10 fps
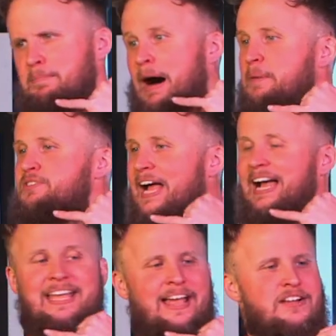Mom's
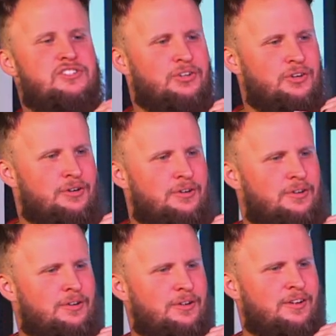got cancer.
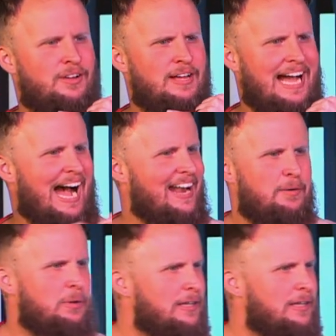I didn't